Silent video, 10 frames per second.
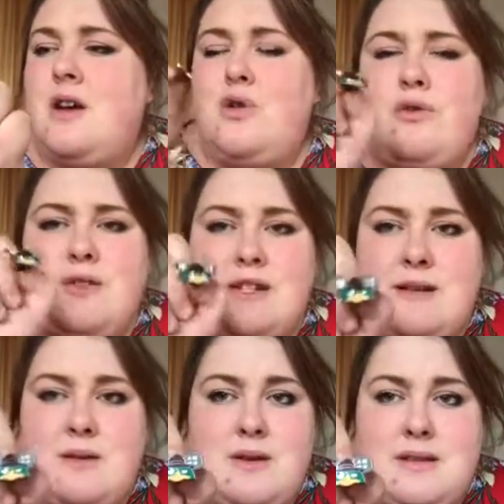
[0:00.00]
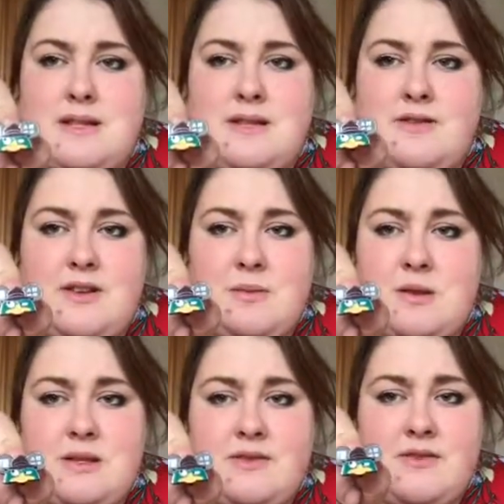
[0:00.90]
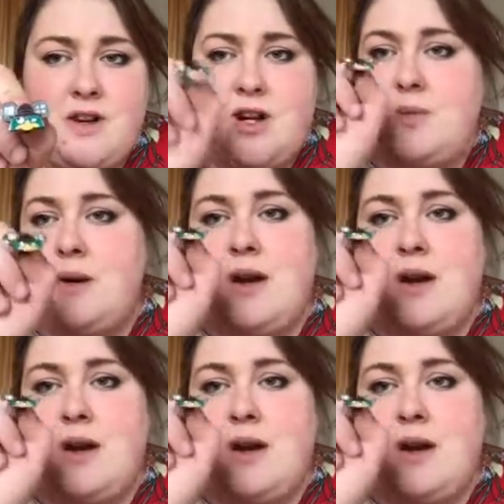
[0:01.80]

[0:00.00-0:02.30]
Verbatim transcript: Hopefully someone that's into Phineas and Ferb